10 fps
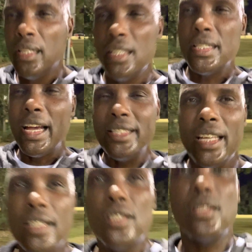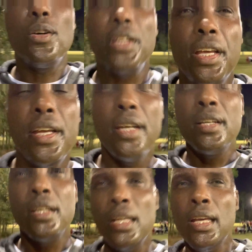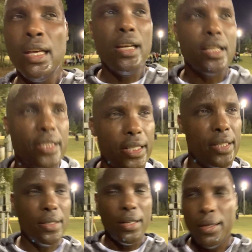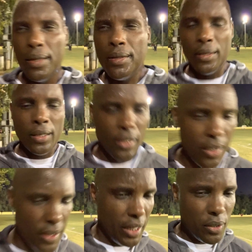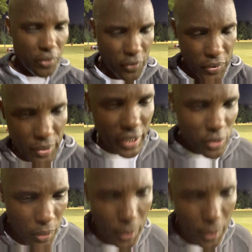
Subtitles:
hightail it slowly until the end of the field. Let's go.